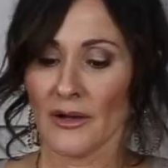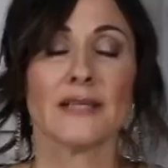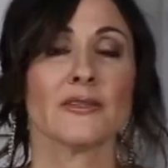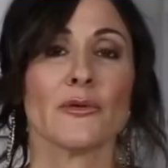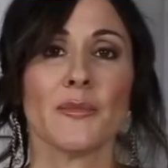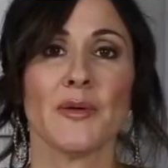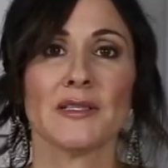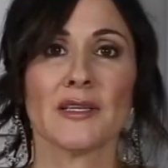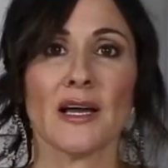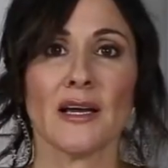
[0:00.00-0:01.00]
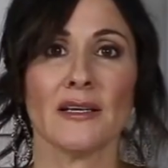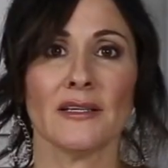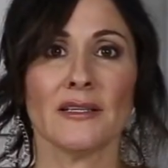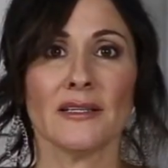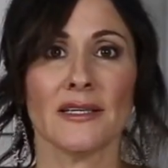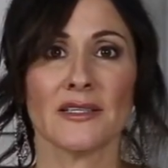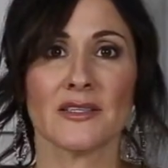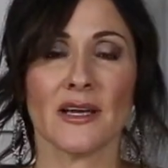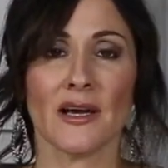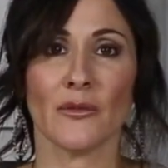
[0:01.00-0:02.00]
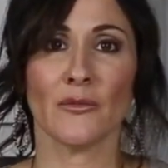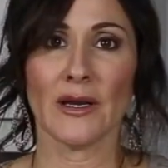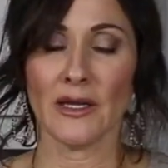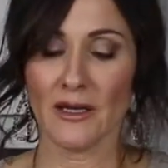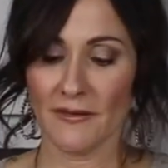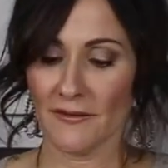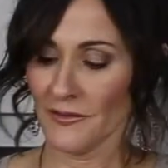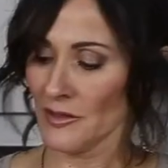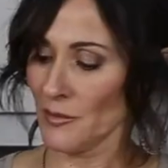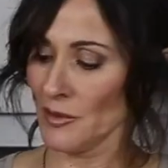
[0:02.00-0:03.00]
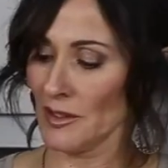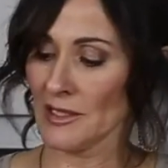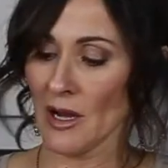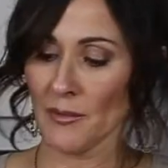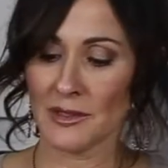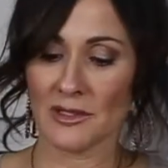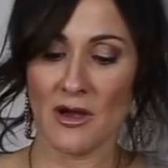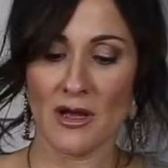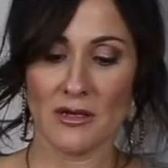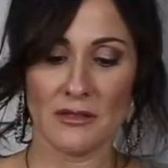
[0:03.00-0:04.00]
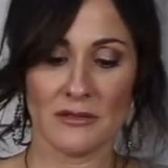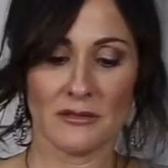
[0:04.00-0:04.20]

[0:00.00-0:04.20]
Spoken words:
Okay, so the pizza is ready to put the toppings on.